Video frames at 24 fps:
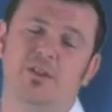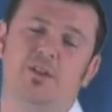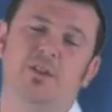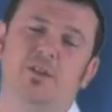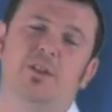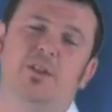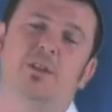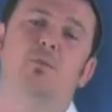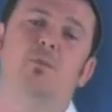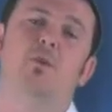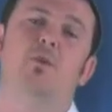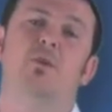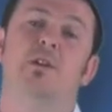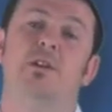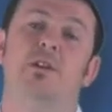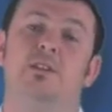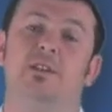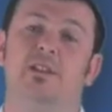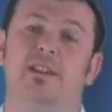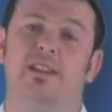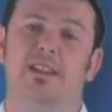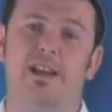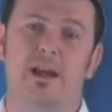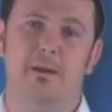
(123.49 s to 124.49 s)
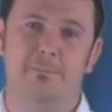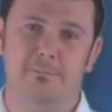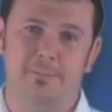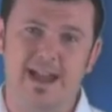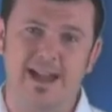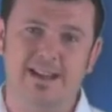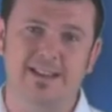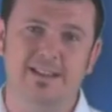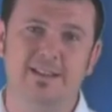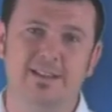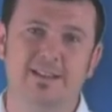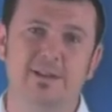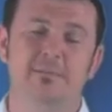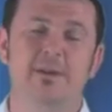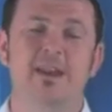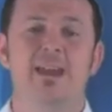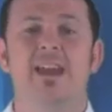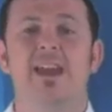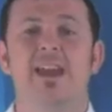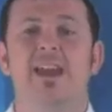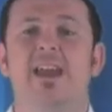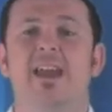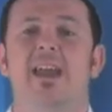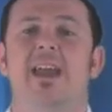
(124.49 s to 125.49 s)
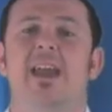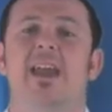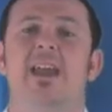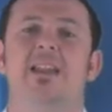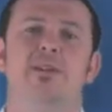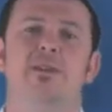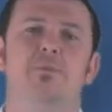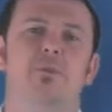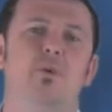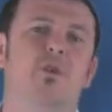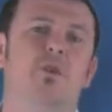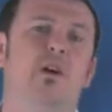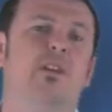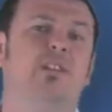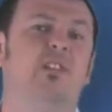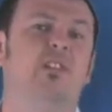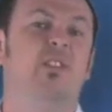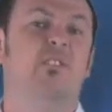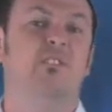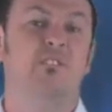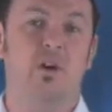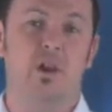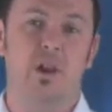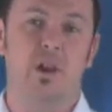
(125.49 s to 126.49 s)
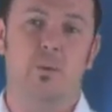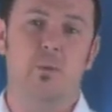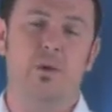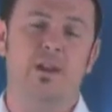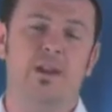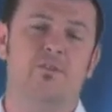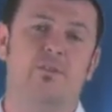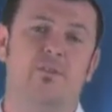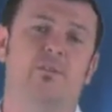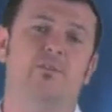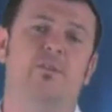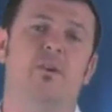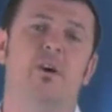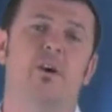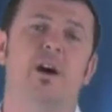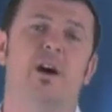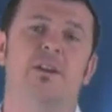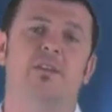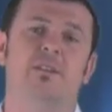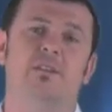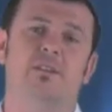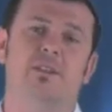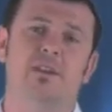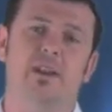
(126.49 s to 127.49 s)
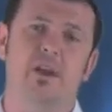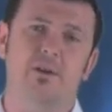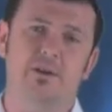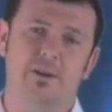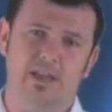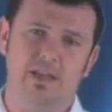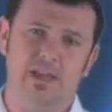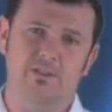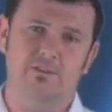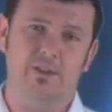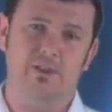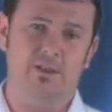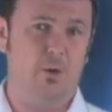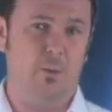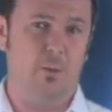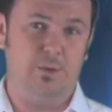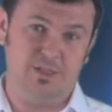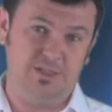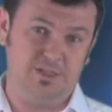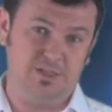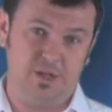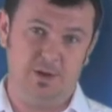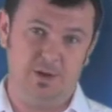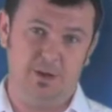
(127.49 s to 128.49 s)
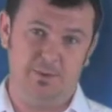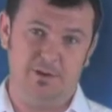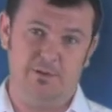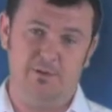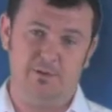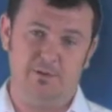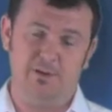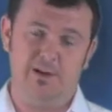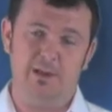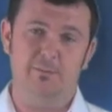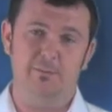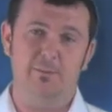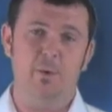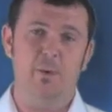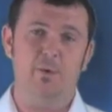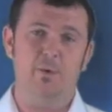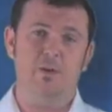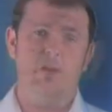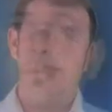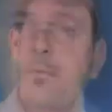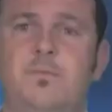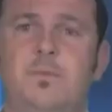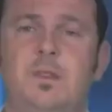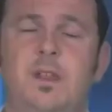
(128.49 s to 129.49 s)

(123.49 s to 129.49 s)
So you're more likely to come back to them, and you're more likely to follow whatever advice that they're going to give you too, which is going to be really important.